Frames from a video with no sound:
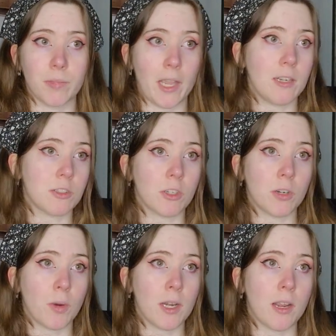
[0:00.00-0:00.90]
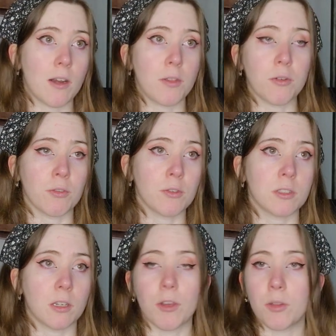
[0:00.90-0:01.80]
And it's a good way to get other
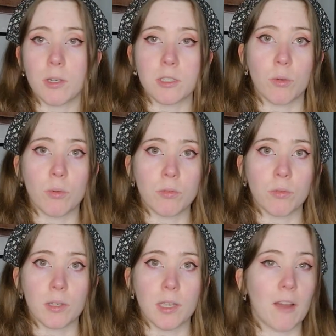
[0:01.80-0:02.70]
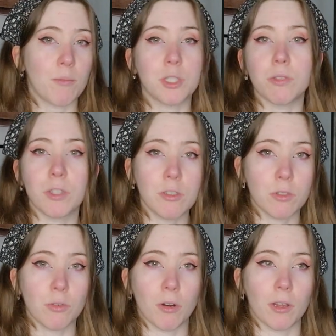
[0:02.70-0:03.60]
fruits that otherwise you wouldn't really have much of a
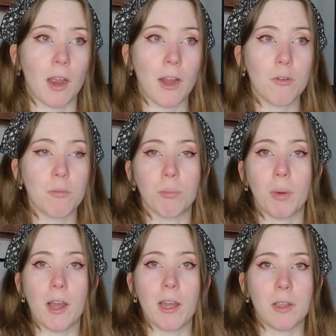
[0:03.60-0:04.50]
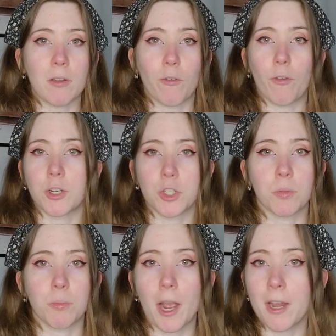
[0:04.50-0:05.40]
use for. Like, I don't buy fresh
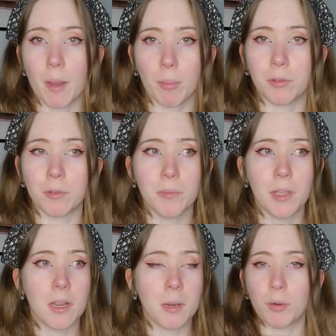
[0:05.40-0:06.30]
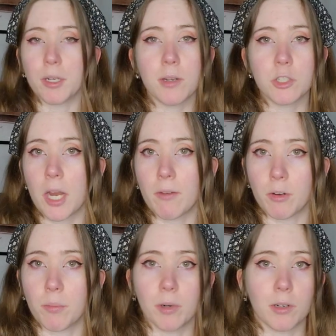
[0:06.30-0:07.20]
pineapple pretty much
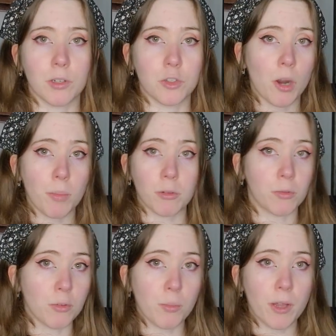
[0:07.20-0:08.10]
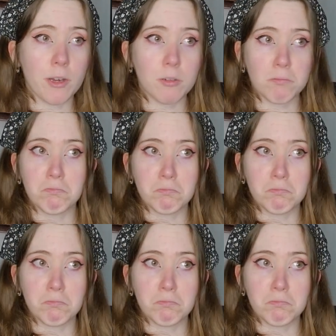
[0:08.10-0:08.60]
ever, but a tropical fruit blend?